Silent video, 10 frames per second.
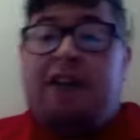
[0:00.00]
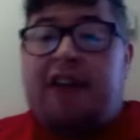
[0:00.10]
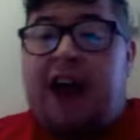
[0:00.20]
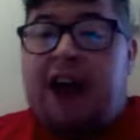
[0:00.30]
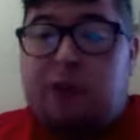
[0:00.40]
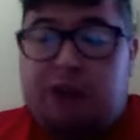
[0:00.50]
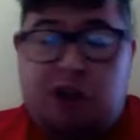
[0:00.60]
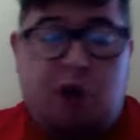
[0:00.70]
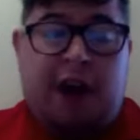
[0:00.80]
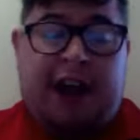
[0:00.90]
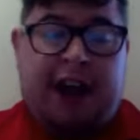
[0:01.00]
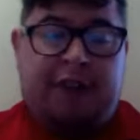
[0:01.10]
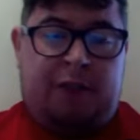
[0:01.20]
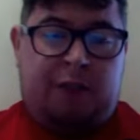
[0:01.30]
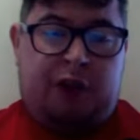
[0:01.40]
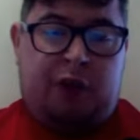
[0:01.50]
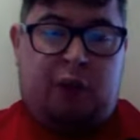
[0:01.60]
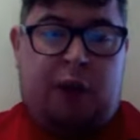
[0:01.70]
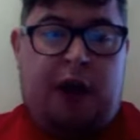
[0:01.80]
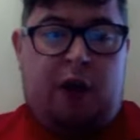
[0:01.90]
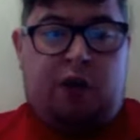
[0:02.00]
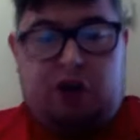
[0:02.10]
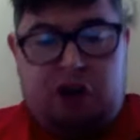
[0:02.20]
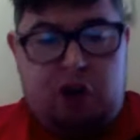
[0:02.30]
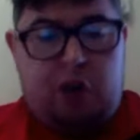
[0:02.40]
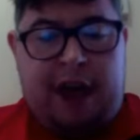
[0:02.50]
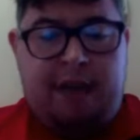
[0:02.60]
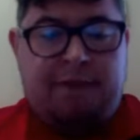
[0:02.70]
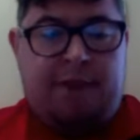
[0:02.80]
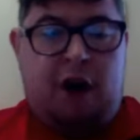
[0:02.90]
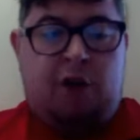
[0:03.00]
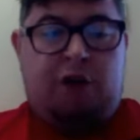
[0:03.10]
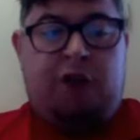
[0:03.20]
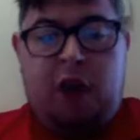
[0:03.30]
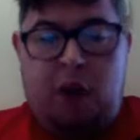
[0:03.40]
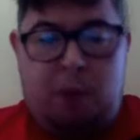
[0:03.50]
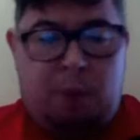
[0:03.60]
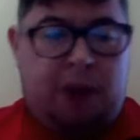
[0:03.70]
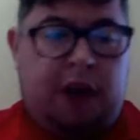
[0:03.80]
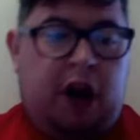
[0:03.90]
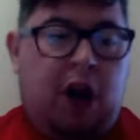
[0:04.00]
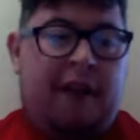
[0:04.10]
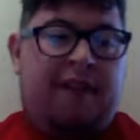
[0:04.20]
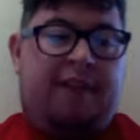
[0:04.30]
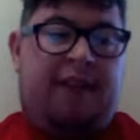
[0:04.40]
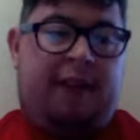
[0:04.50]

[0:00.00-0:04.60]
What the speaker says: guys, we do want to hear from you as well. So do get involved. Put your comments in